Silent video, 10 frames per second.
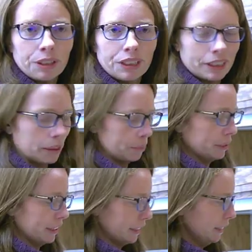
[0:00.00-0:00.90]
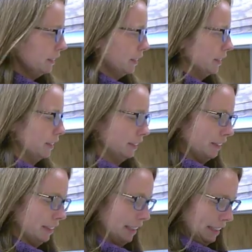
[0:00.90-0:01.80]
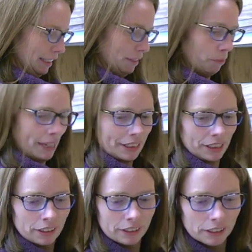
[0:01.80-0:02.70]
We just got to put this in and then wait